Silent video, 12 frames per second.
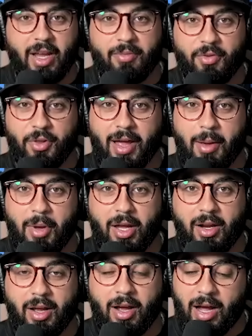game for that,
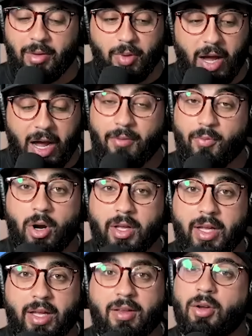man. I
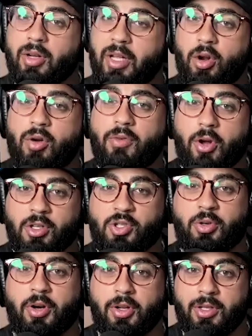want to get over to
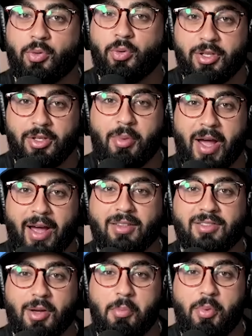Australia really bad
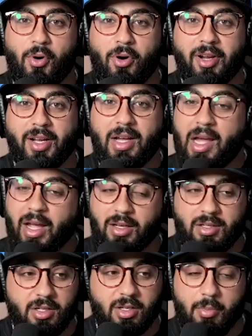at some point.
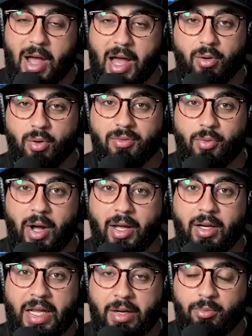It's just a matter of
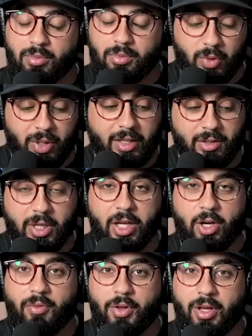when, and when I do
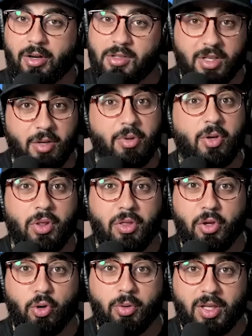get over there, it's going to be with
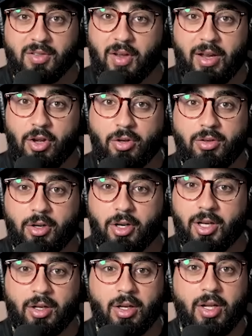you, because I know
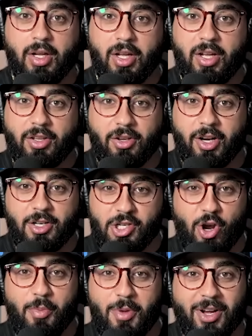you're gonna
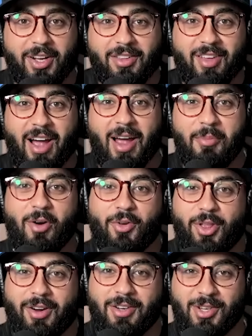show me a good time
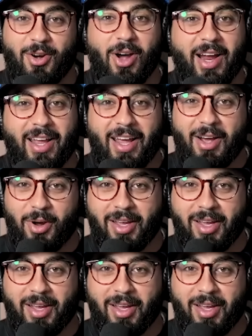over there, so I can't